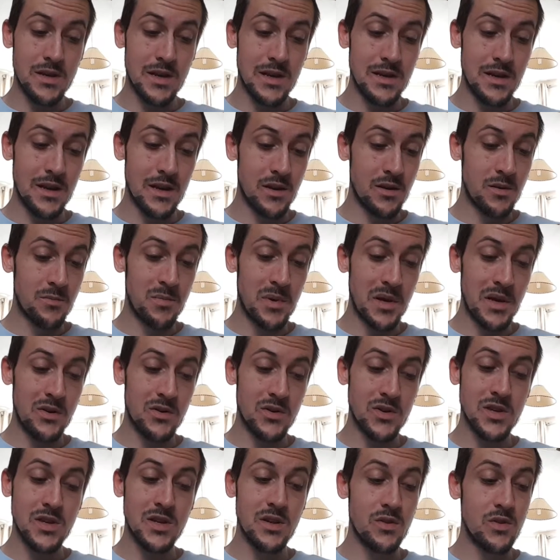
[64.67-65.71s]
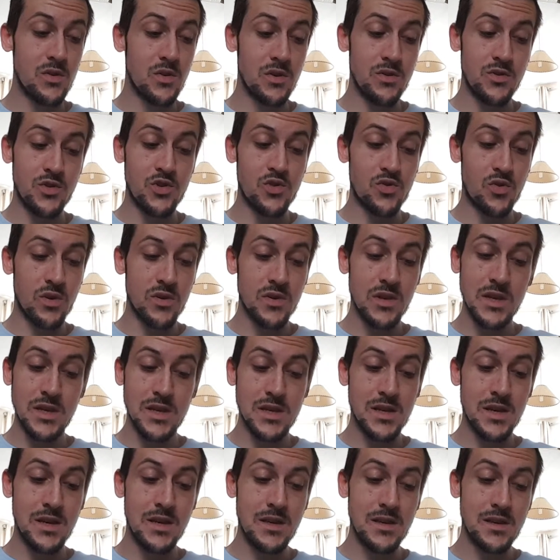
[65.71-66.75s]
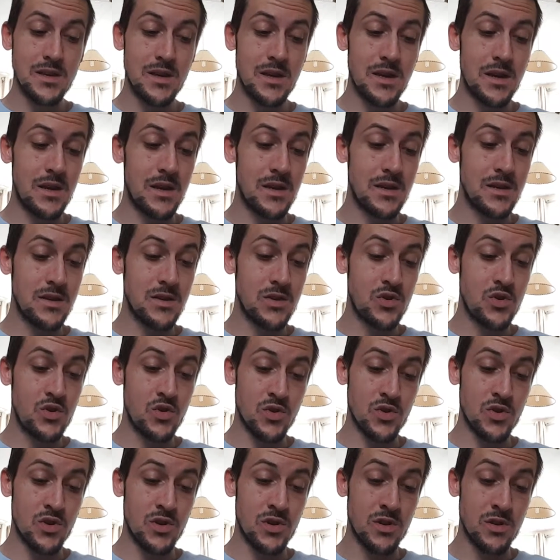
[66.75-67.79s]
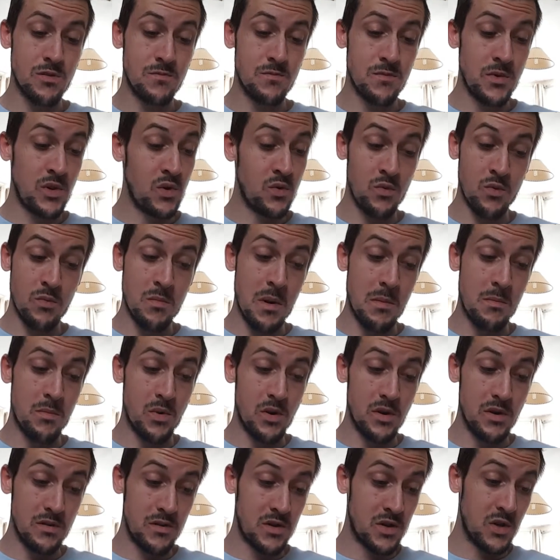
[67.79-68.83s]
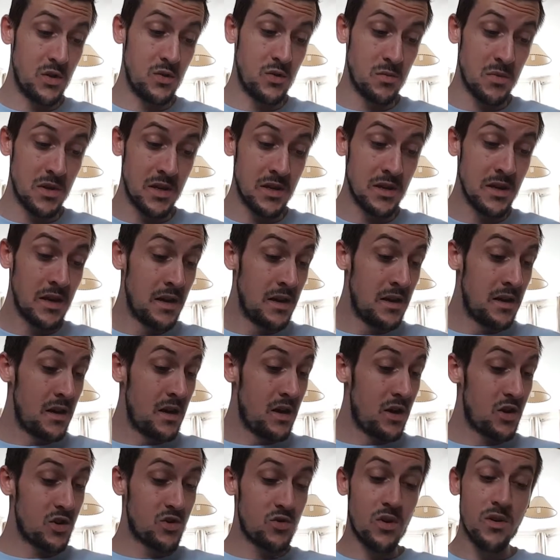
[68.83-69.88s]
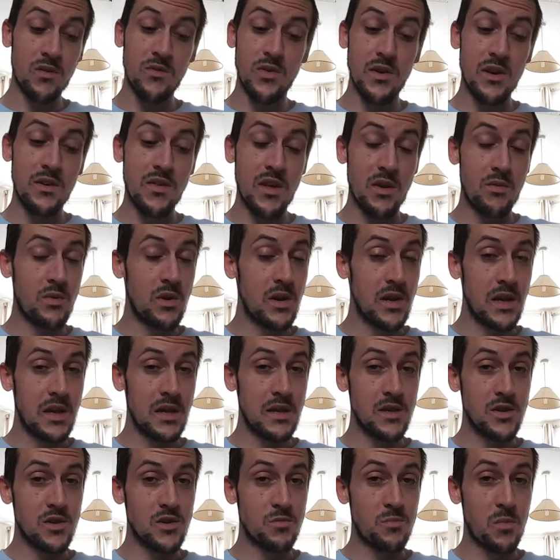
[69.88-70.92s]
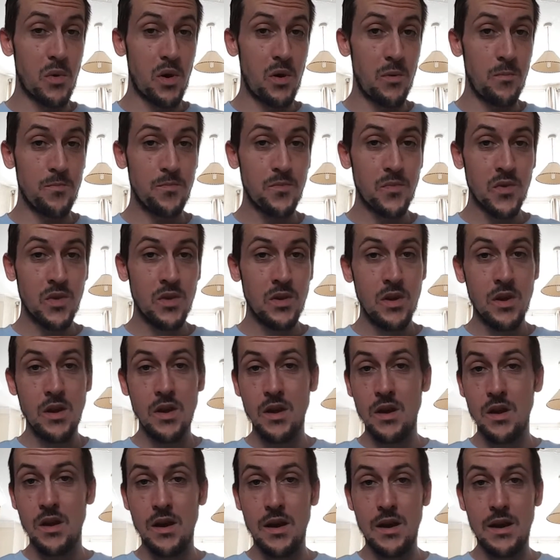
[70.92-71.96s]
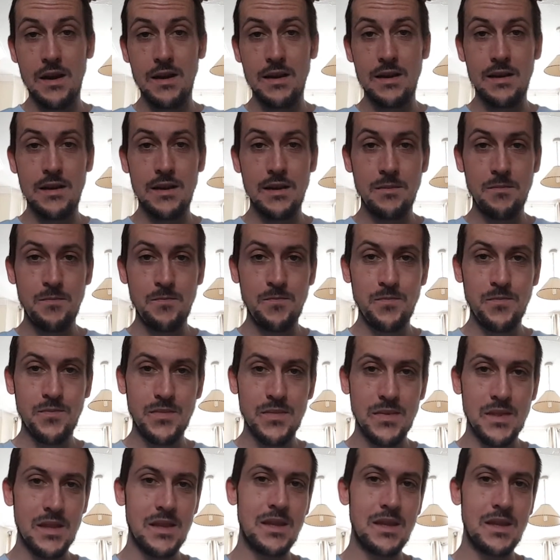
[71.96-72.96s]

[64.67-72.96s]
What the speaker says: Dandelion and burdock still going strong these days, and it's just as you remember it. Excuse me, a strong flavour that really hits the spot. One